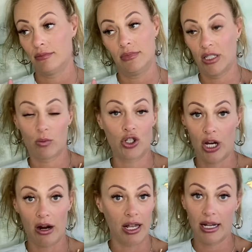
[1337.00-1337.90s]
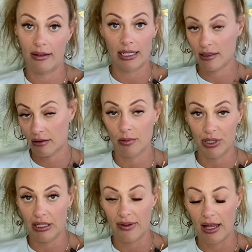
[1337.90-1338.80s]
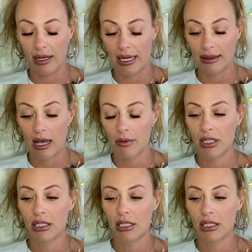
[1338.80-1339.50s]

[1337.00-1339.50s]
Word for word: didn't want to share it, and that's completely valid. I get that.